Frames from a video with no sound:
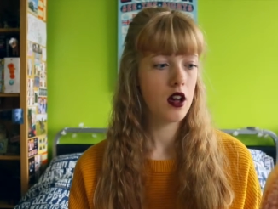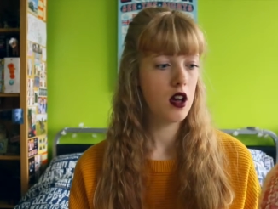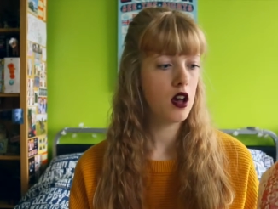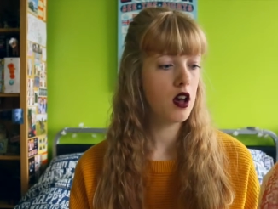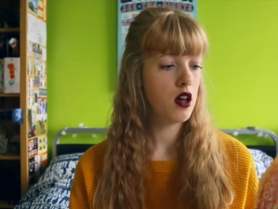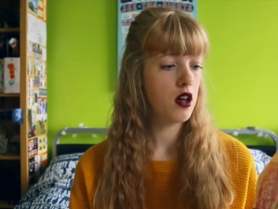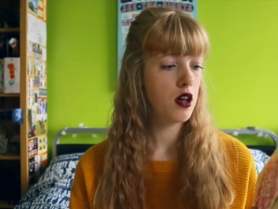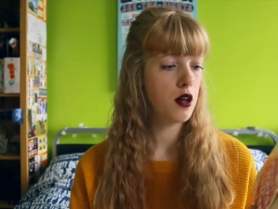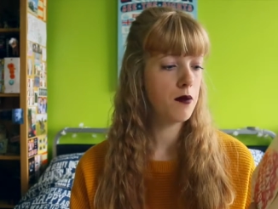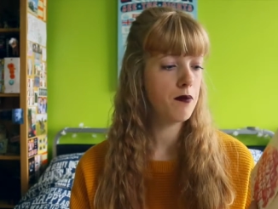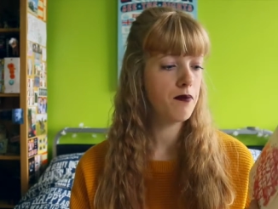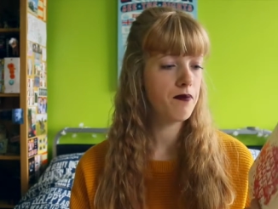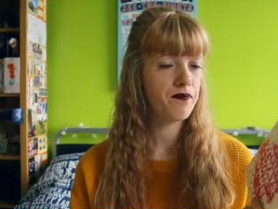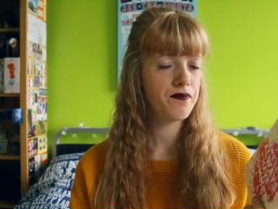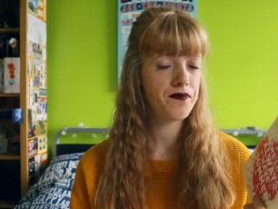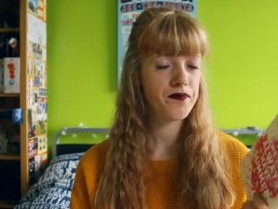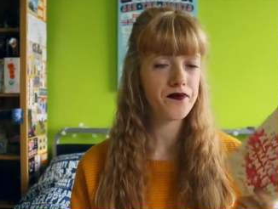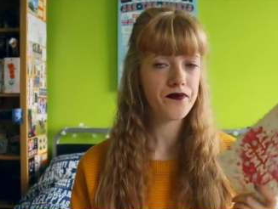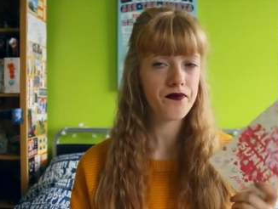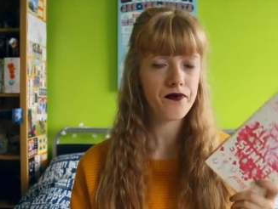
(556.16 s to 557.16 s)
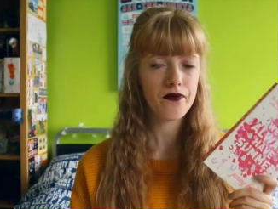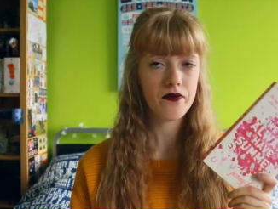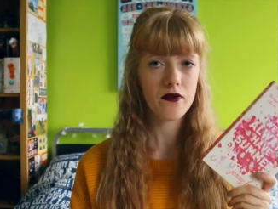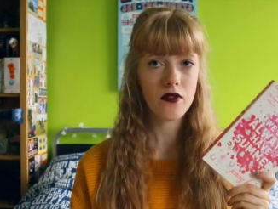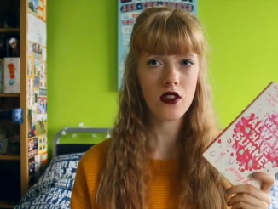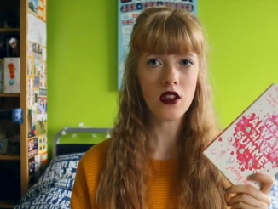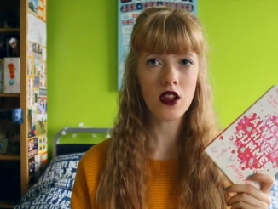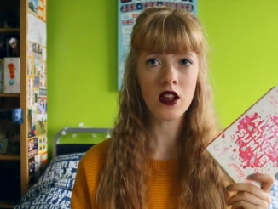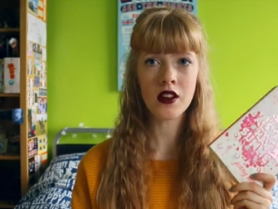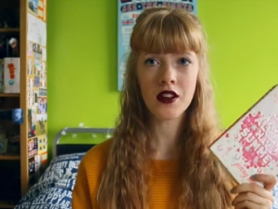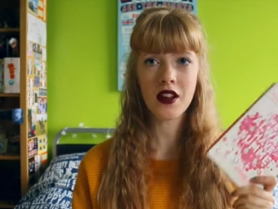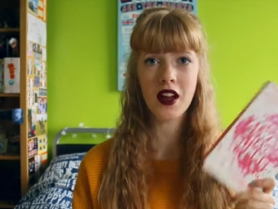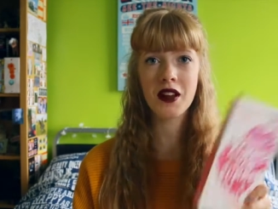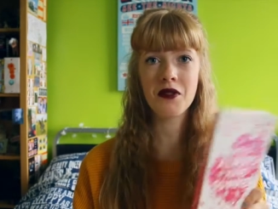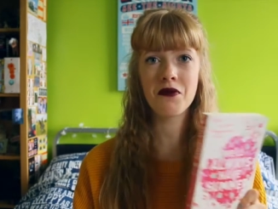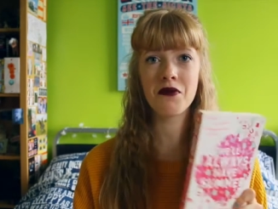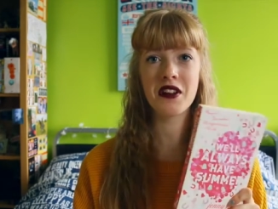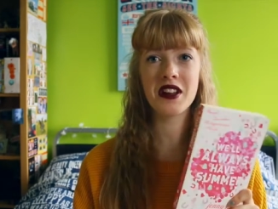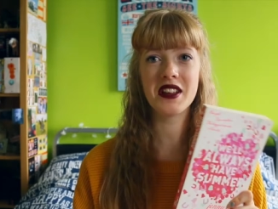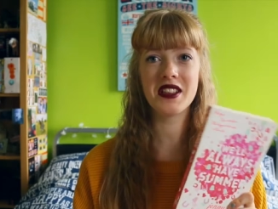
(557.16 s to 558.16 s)
And
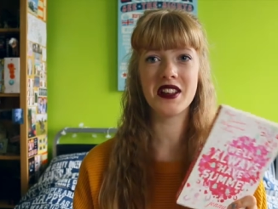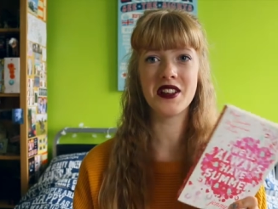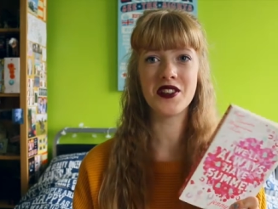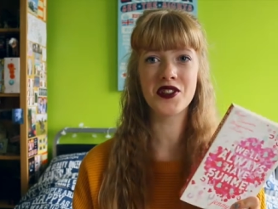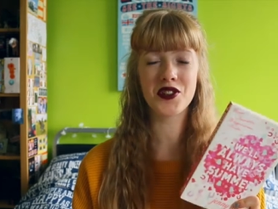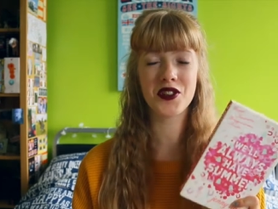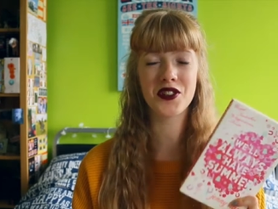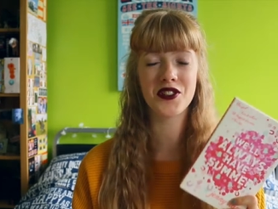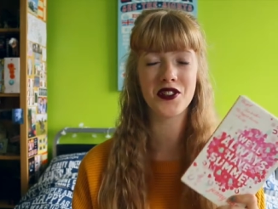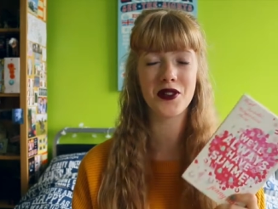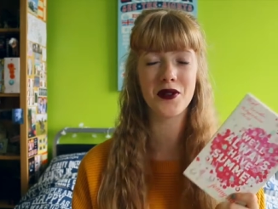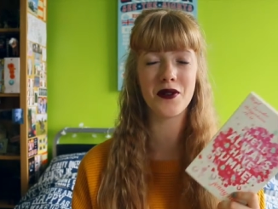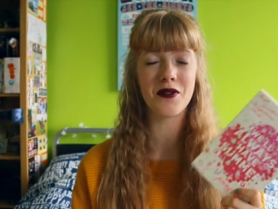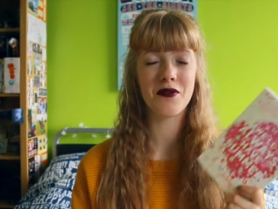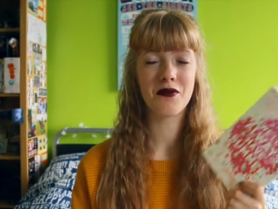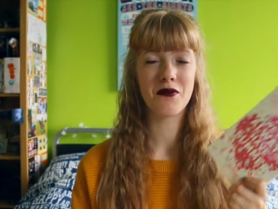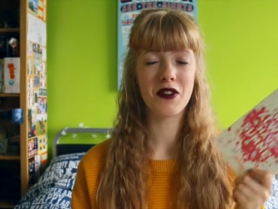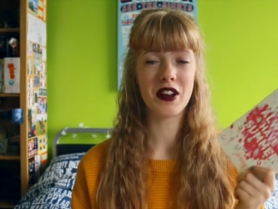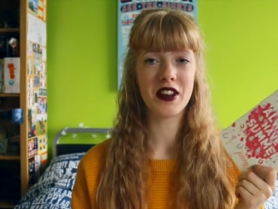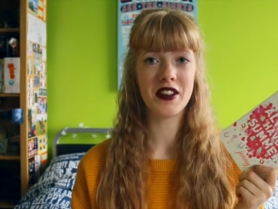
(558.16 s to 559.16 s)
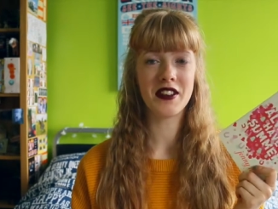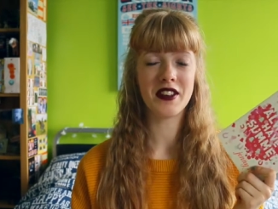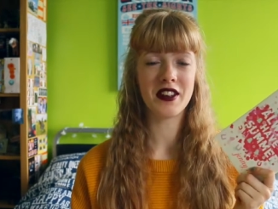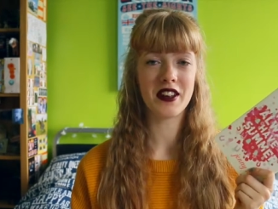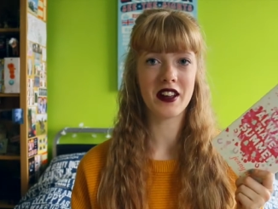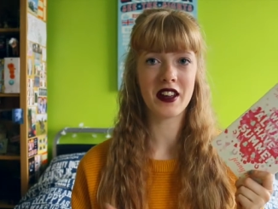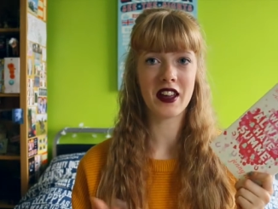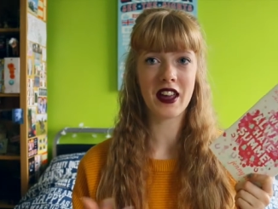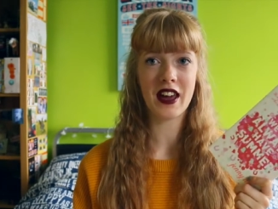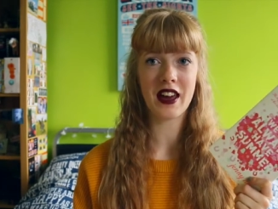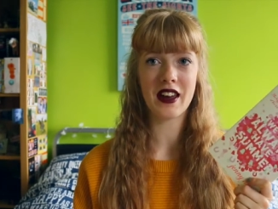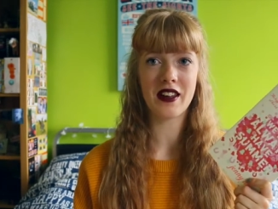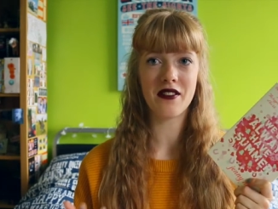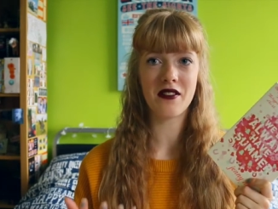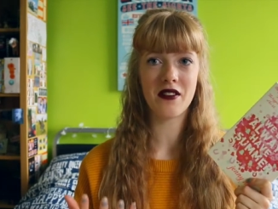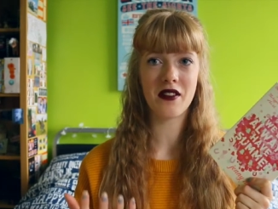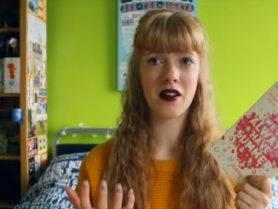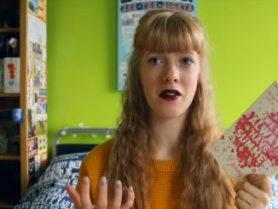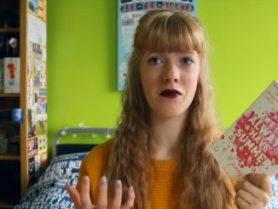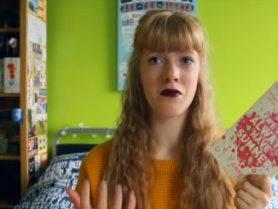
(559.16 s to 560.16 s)
I've really enjoyed reading it
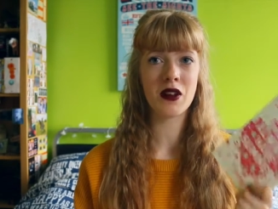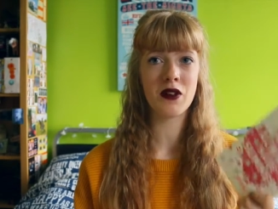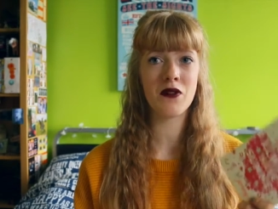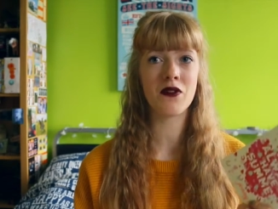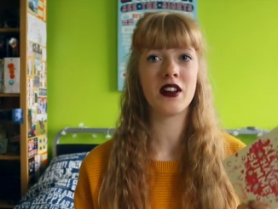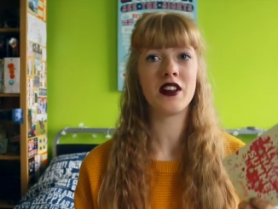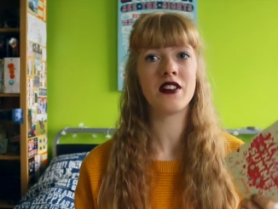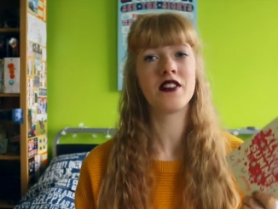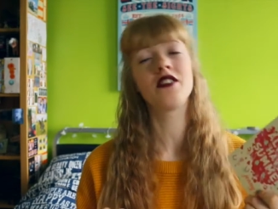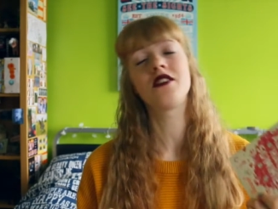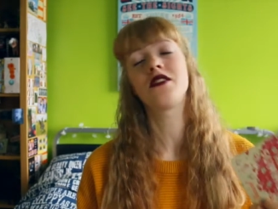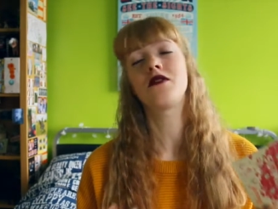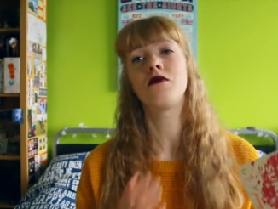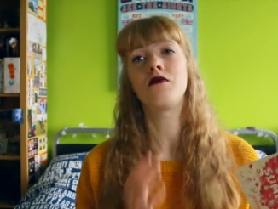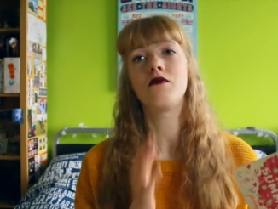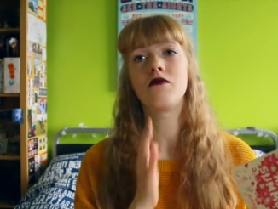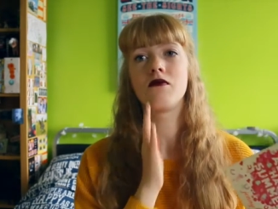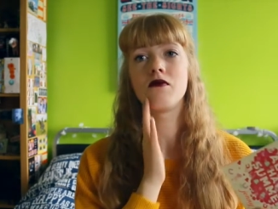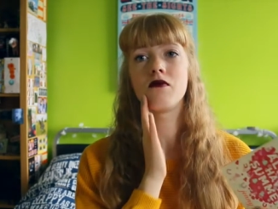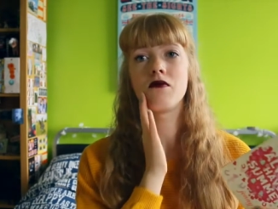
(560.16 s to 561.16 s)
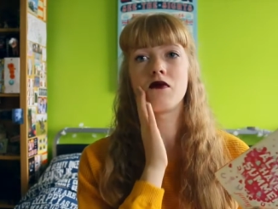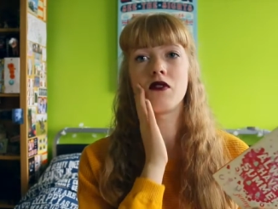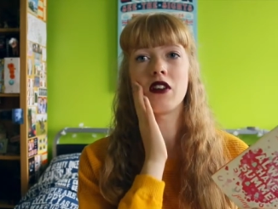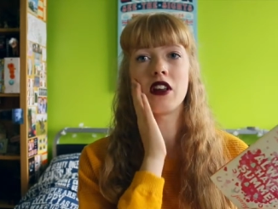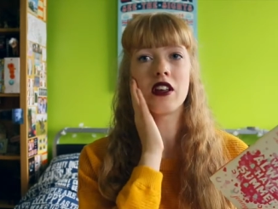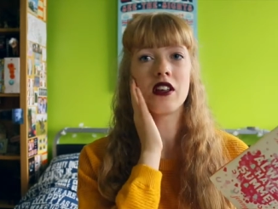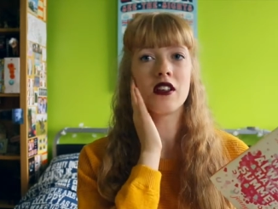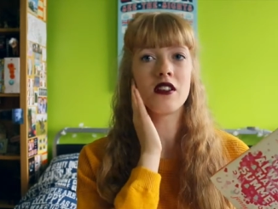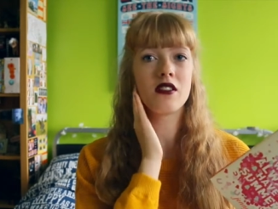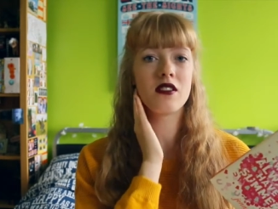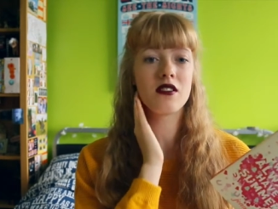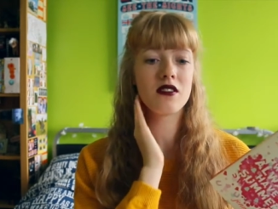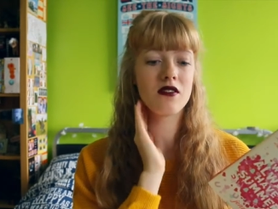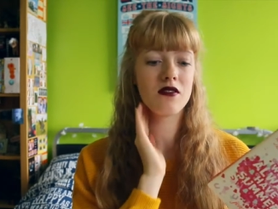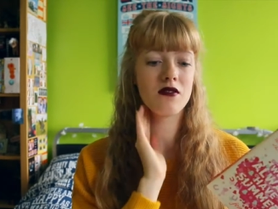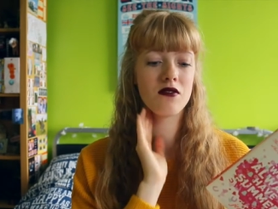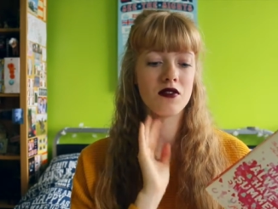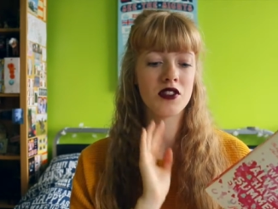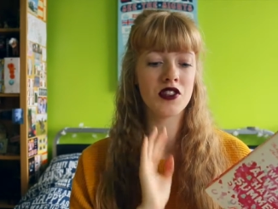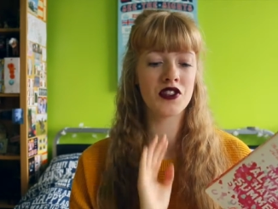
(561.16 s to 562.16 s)
again and rereading and
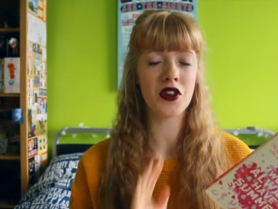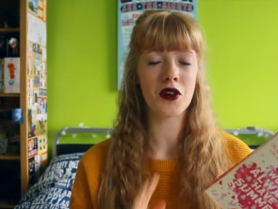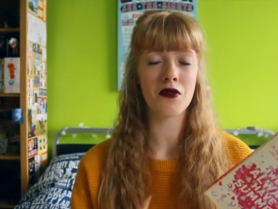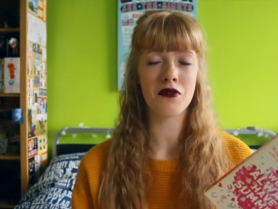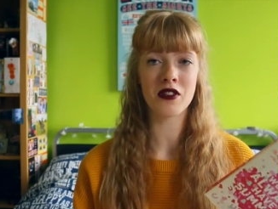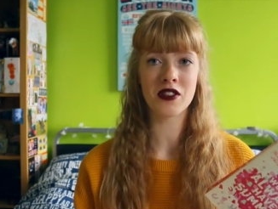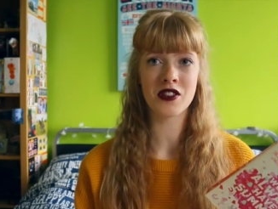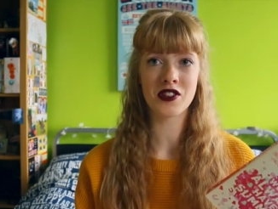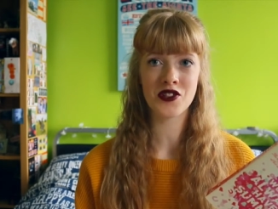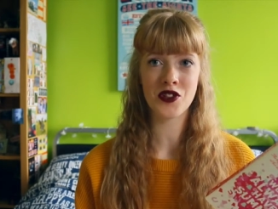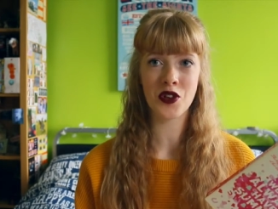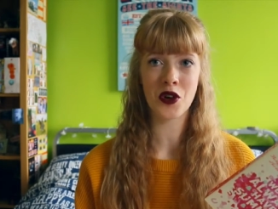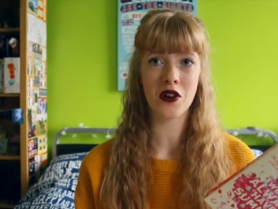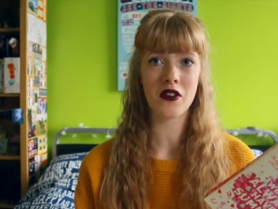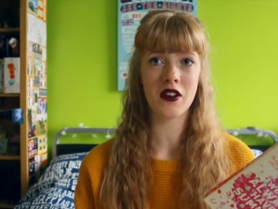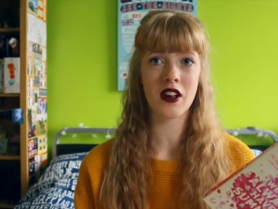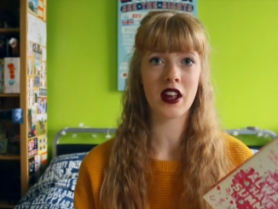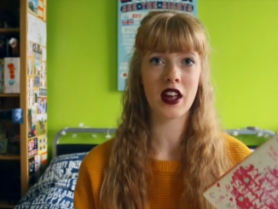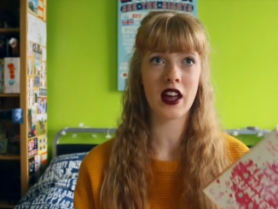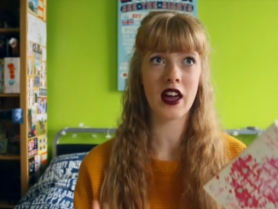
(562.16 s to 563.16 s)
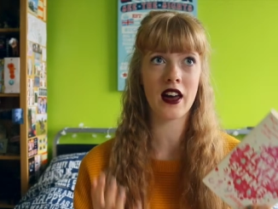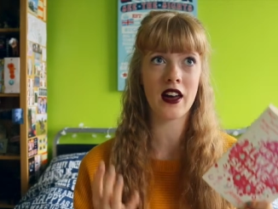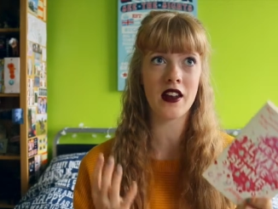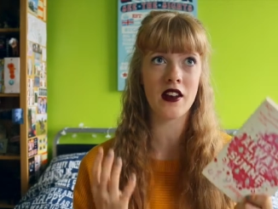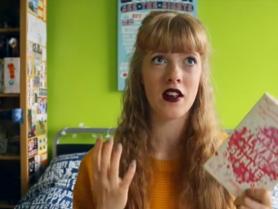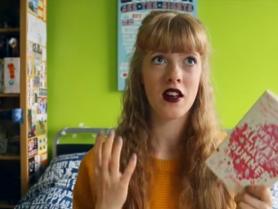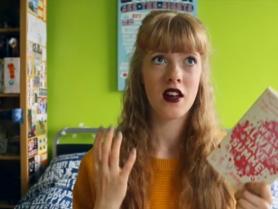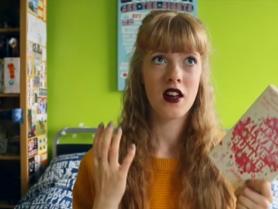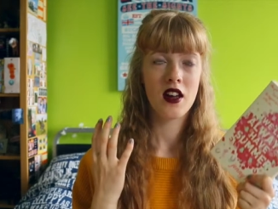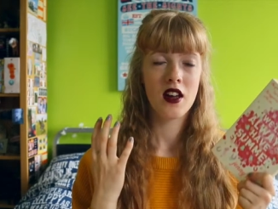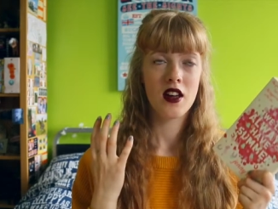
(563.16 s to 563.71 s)
rediscovering the story again,